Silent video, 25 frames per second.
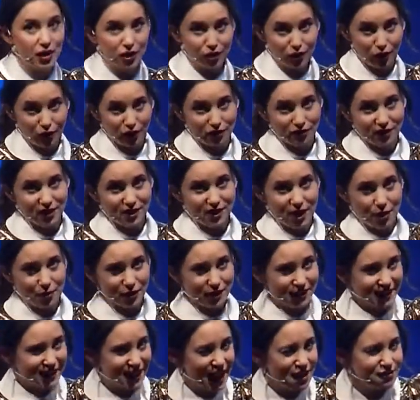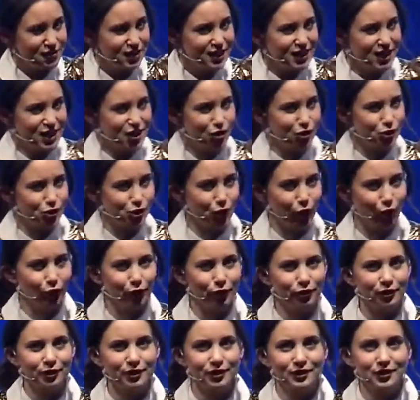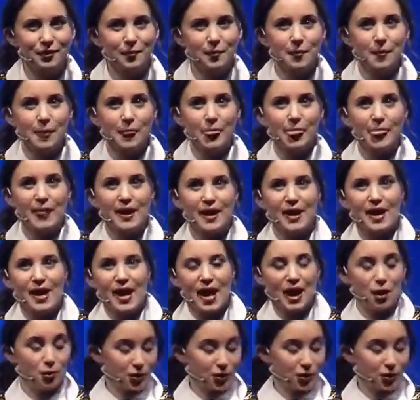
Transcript: nervous. I was 17 years old. And I